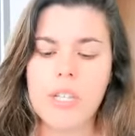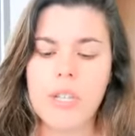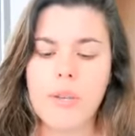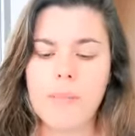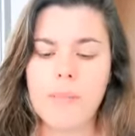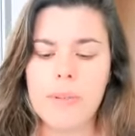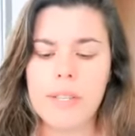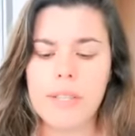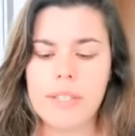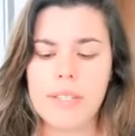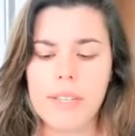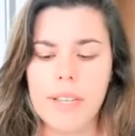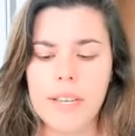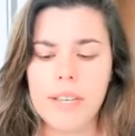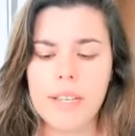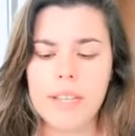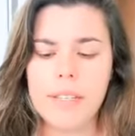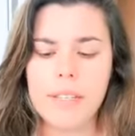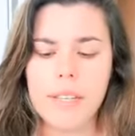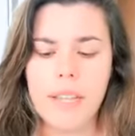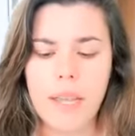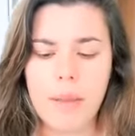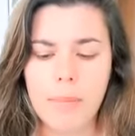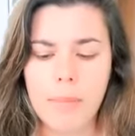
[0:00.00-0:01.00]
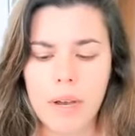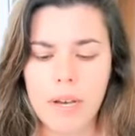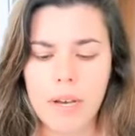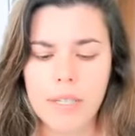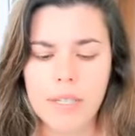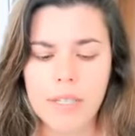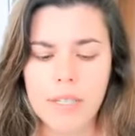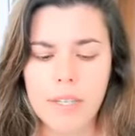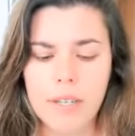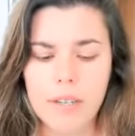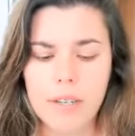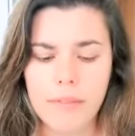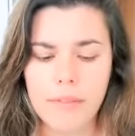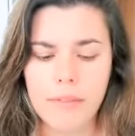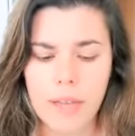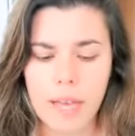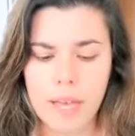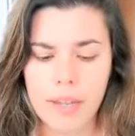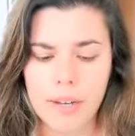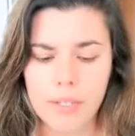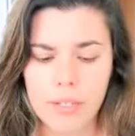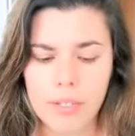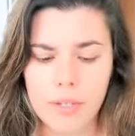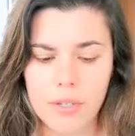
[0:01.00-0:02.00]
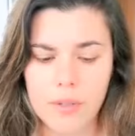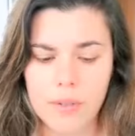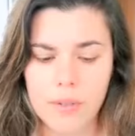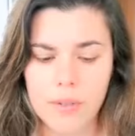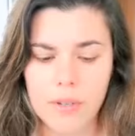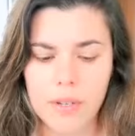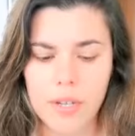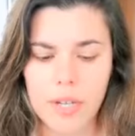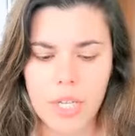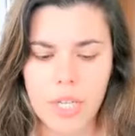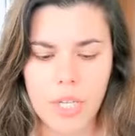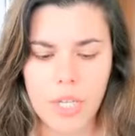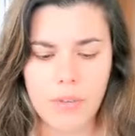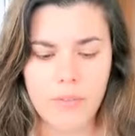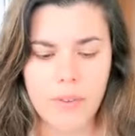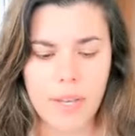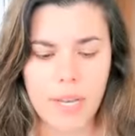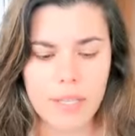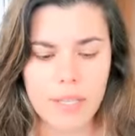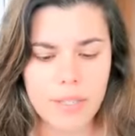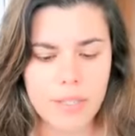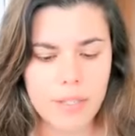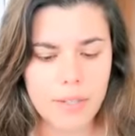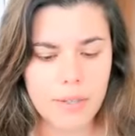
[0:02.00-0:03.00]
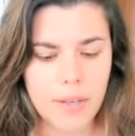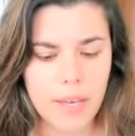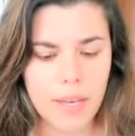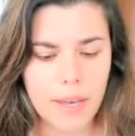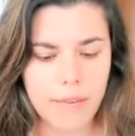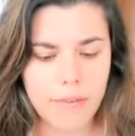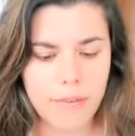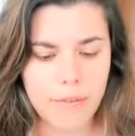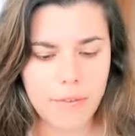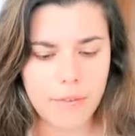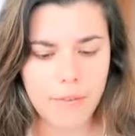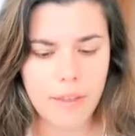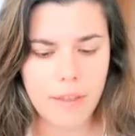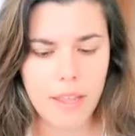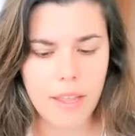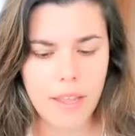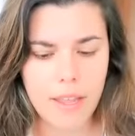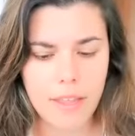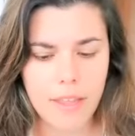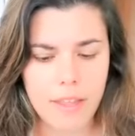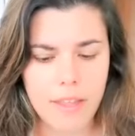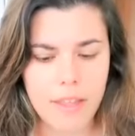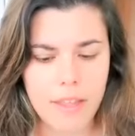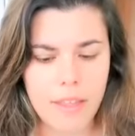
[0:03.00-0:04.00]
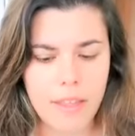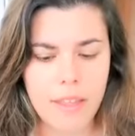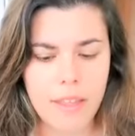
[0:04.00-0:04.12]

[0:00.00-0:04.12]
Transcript: to possess a positive attitude. You've got to have faith